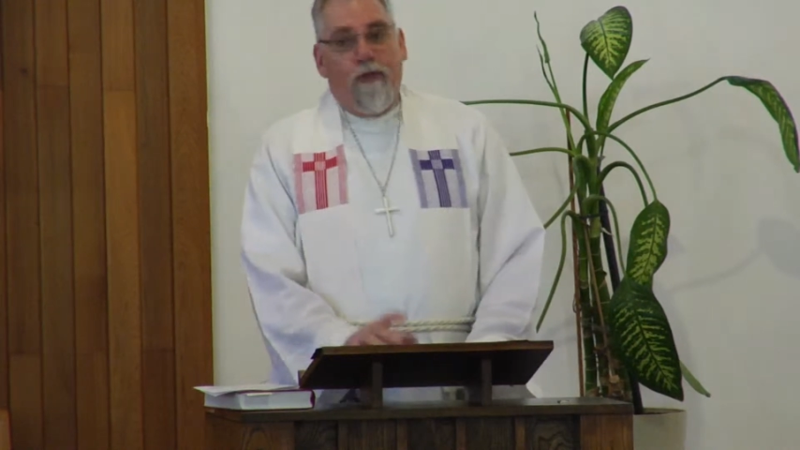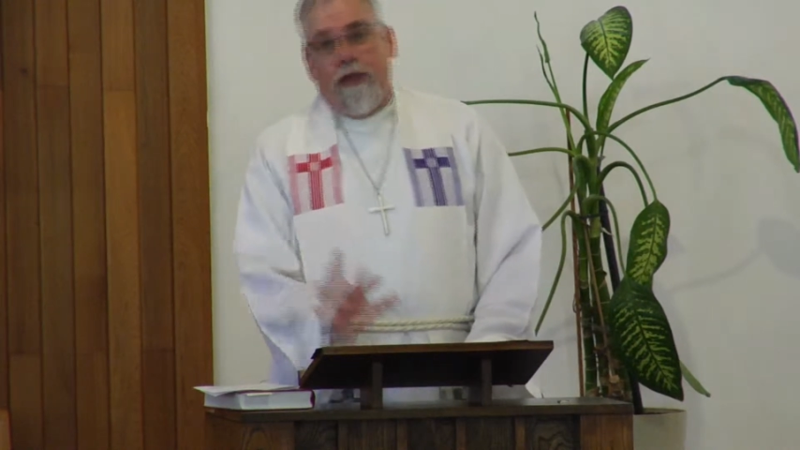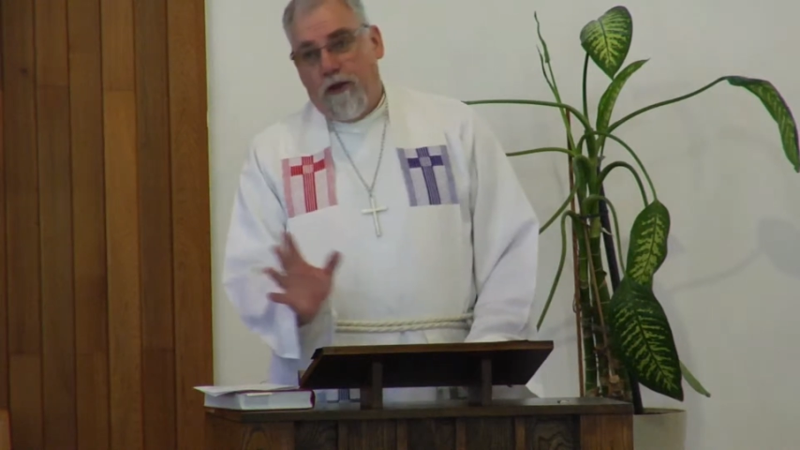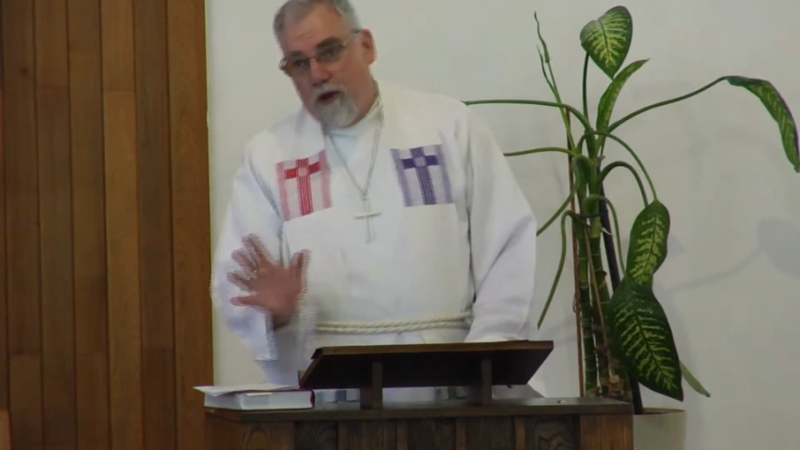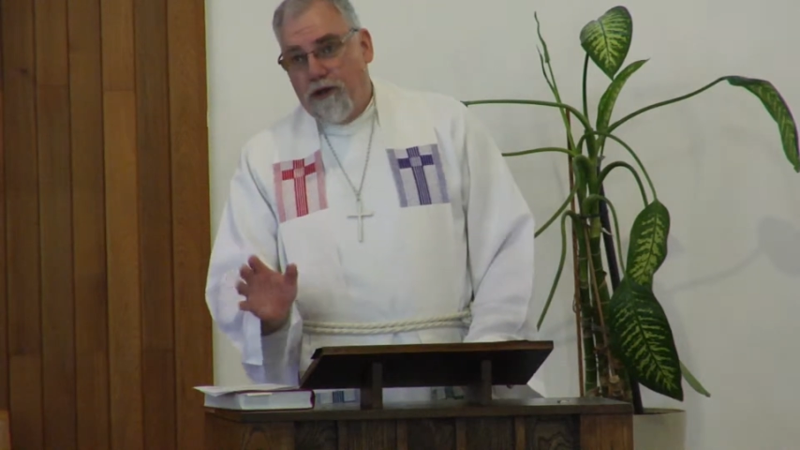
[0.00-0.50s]

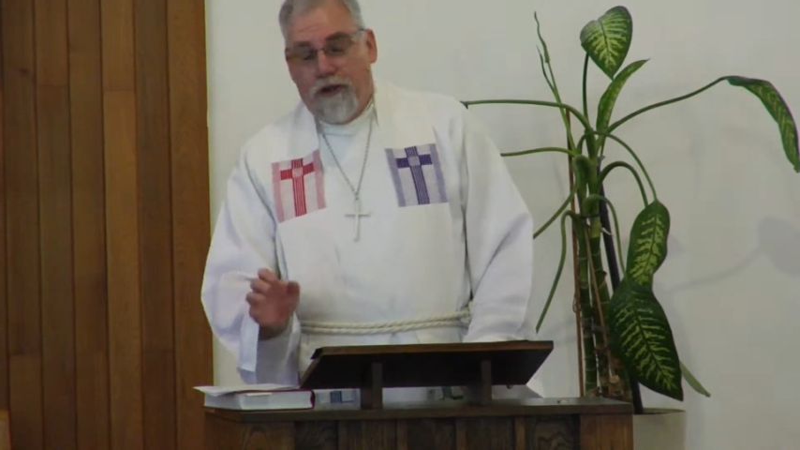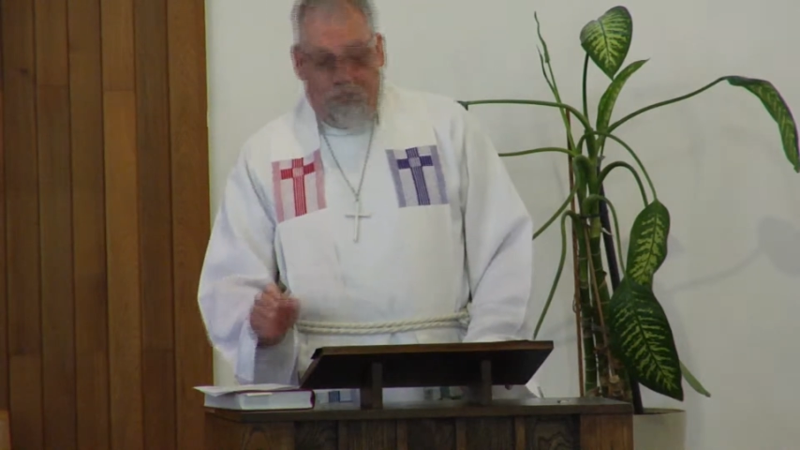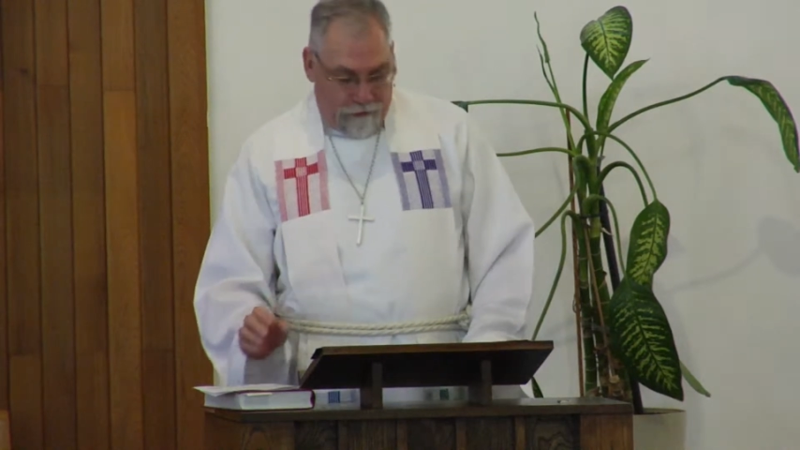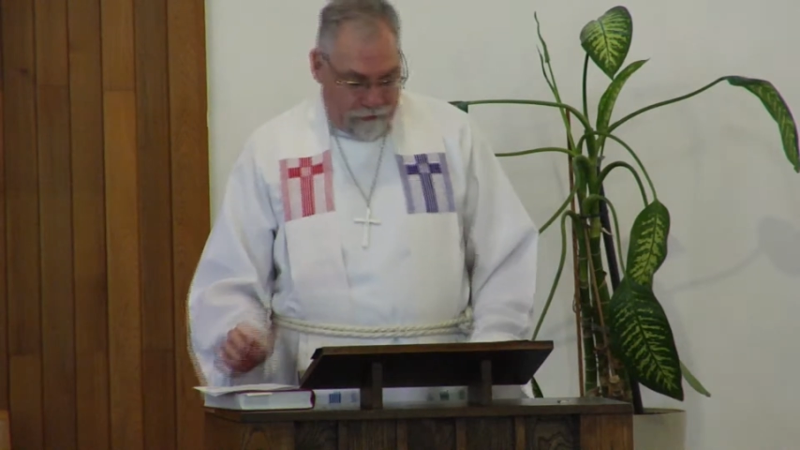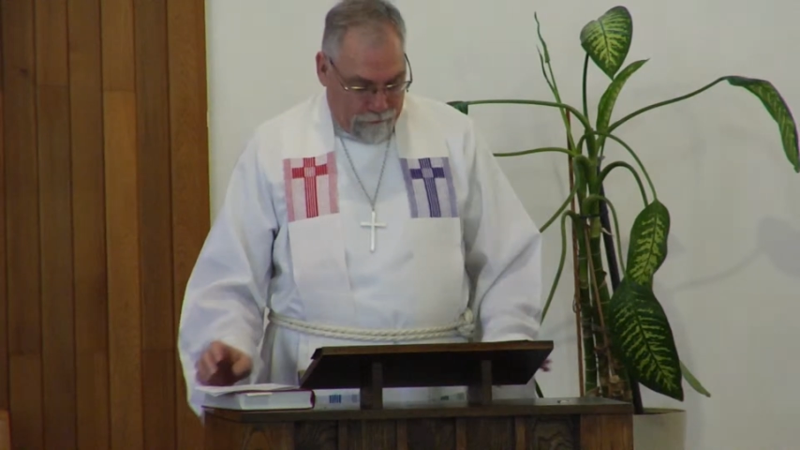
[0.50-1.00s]
thank
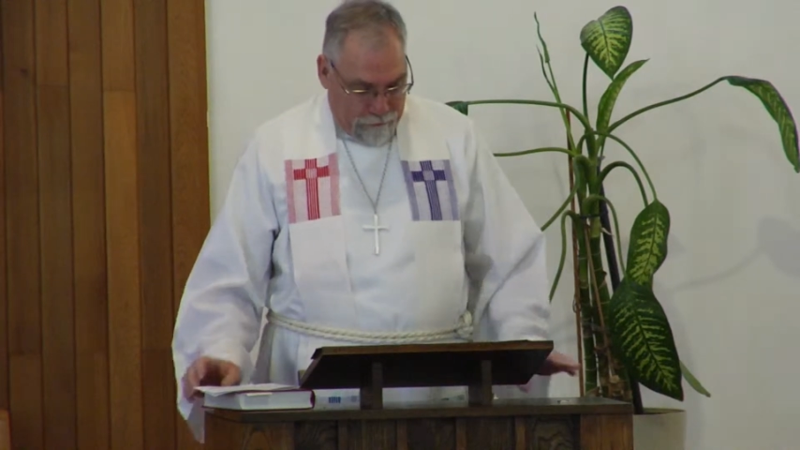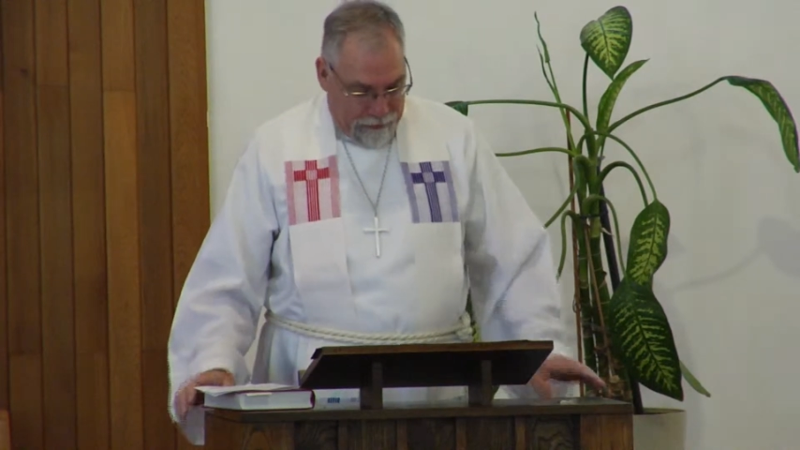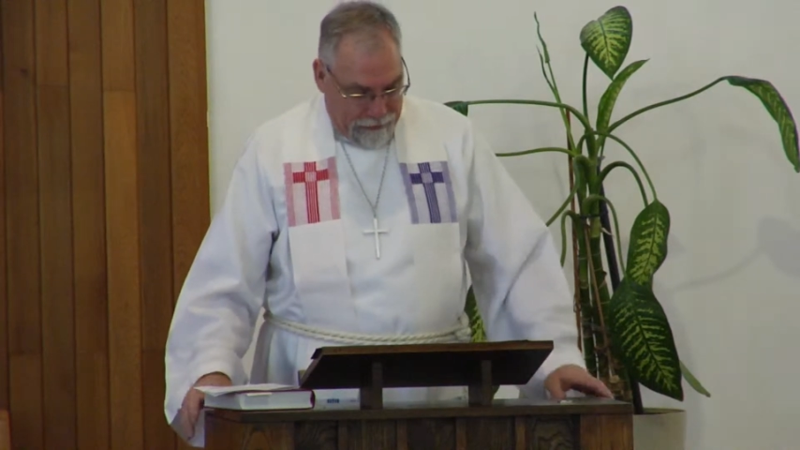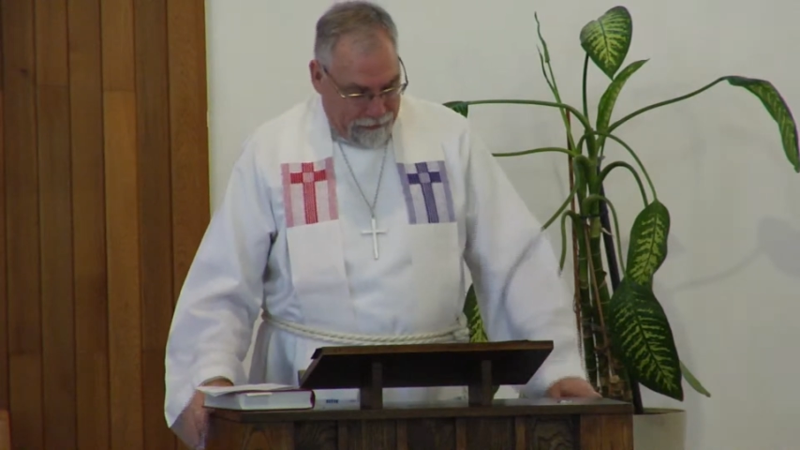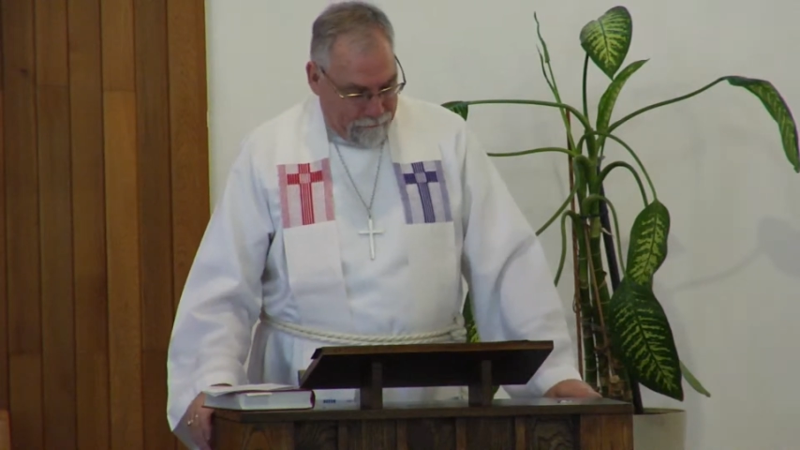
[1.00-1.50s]
goodness it's
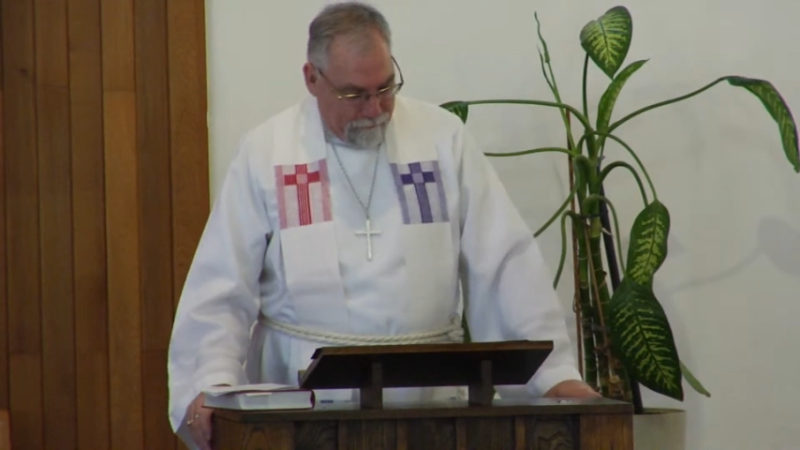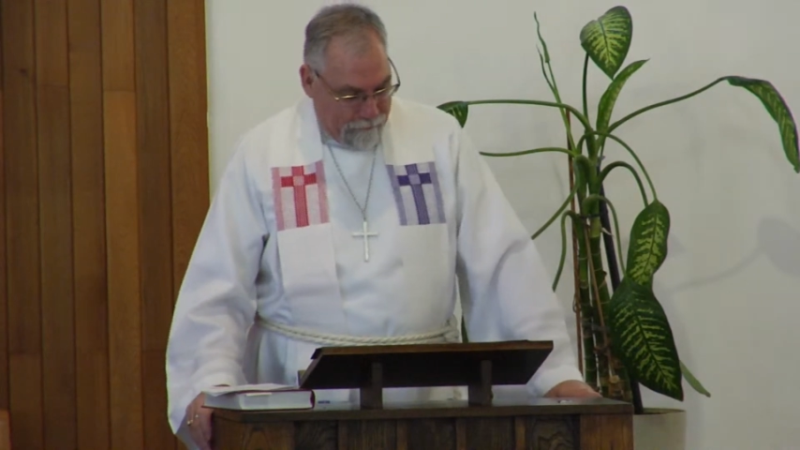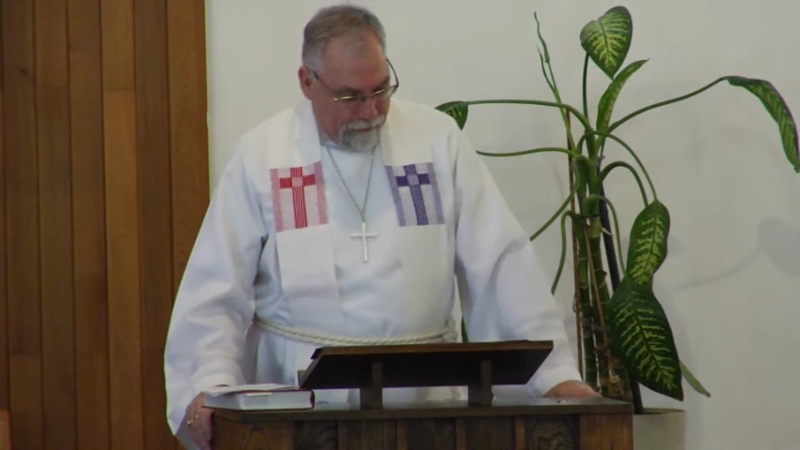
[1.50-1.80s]
Friday.